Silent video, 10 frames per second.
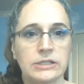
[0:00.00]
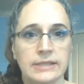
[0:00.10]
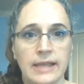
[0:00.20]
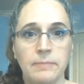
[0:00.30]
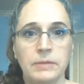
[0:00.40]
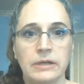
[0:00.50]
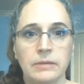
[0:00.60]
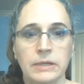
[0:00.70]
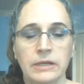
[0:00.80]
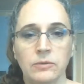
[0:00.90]
slapping a
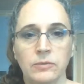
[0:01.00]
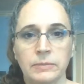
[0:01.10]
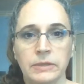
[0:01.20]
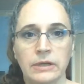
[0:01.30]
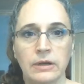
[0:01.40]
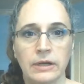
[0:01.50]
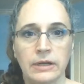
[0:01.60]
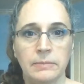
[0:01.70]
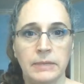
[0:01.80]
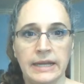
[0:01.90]
pink ribbon on
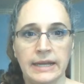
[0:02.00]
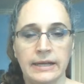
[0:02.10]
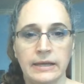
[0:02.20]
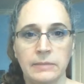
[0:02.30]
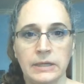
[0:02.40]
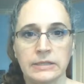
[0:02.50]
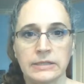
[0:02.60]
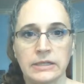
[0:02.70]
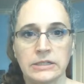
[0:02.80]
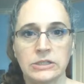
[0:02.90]
a banana, because
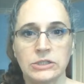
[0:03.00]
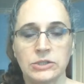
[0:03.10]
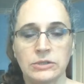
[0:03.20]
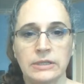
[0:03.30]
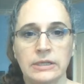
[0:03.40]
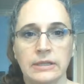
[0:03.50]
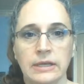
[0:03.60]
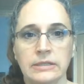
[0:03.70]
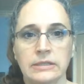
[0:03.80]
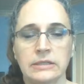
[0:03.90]
I do think
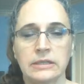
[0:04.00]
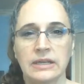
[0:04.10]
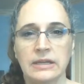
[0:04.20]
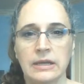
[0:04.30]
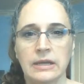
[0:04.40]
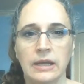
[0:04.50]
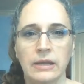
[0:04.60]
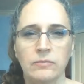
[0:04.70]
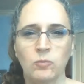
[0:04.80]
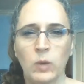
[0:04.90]
that's
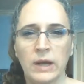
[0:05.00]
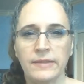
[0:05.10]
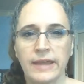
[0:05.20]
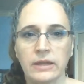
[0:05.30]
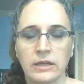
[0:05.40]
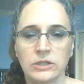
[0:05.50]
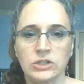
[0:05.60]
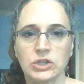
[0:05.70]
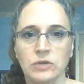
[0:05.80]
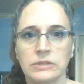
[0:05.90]
it. While that could
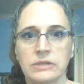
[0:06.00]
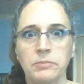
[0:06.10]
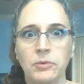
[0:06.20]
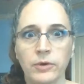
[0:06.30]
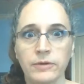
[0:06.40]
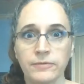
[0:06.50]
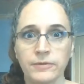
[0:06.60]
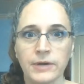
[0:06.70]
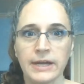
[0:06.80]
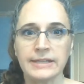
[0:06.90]
show support
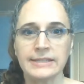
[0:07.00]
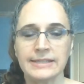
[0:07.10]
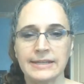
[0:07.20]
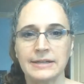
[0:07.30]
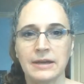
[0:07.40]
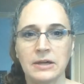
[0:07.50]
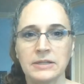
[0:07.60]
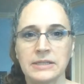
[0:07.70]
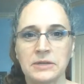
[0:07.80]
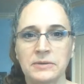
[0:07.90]
for us, it
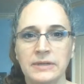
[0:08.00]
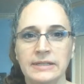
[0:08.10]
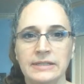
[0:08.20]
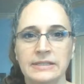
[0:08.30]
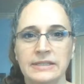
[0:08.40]
also is